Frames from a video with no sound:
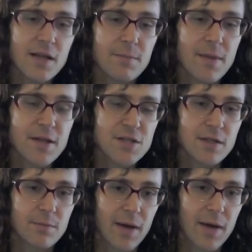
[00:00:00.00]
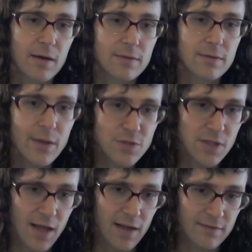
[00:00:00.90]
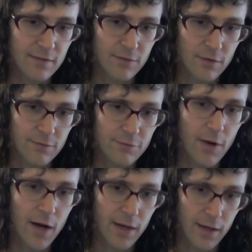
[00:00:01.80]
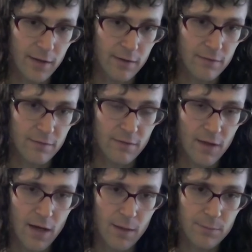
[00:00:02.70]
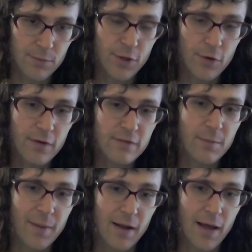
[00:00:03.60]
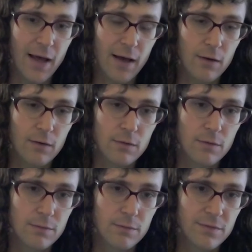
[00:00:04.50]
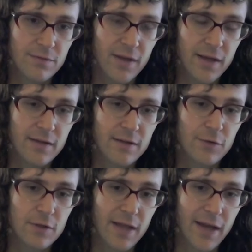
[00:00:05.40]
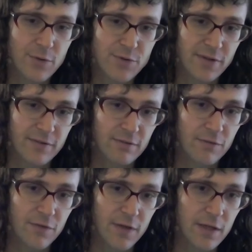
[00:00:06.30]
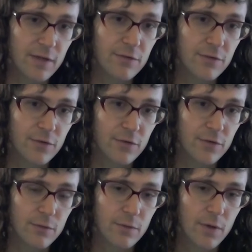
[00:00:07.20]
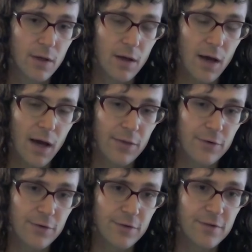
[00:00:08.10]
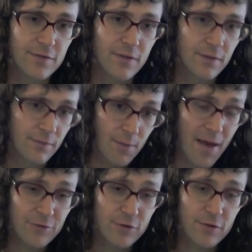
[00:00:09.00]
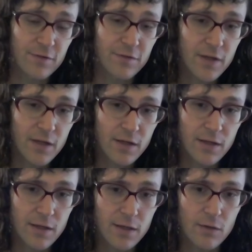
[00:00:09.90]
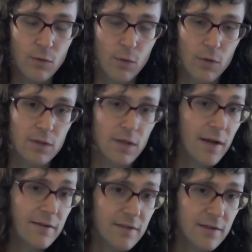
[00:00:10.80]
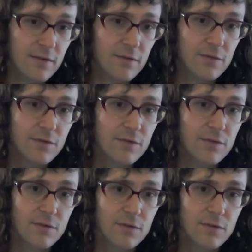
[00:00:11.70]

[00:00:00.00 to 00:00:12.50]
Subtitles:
mentioned about language classes on Friday, and I'm curious about how taking different languages fit into either a Master of Divinity or electives.